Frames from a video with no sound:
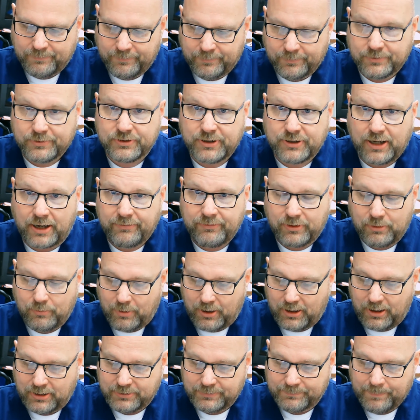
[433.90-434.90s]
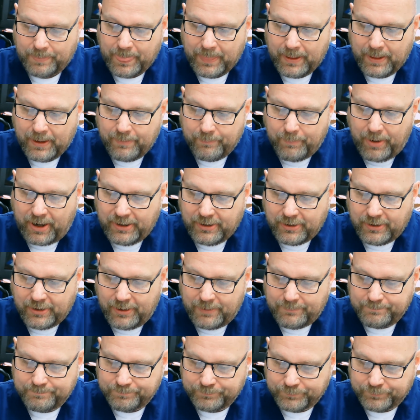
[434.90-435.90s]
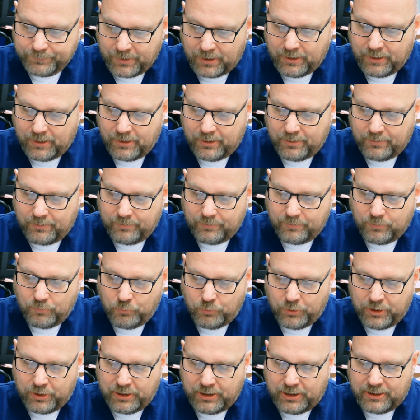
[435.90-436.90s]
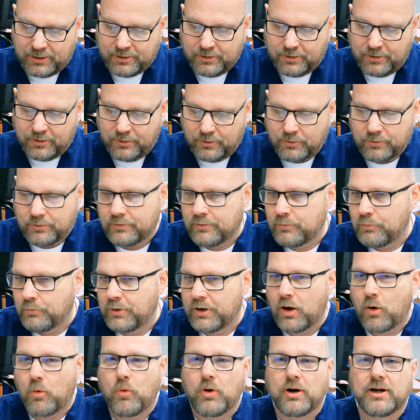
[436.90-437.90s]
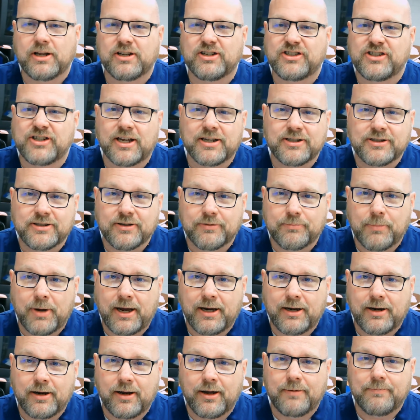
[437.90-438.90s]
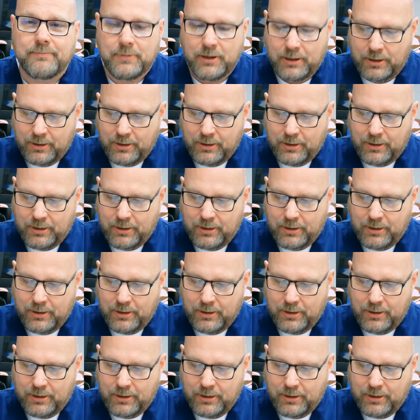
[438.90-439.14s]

safety-wise. Makeup, we don't want excessive makeup.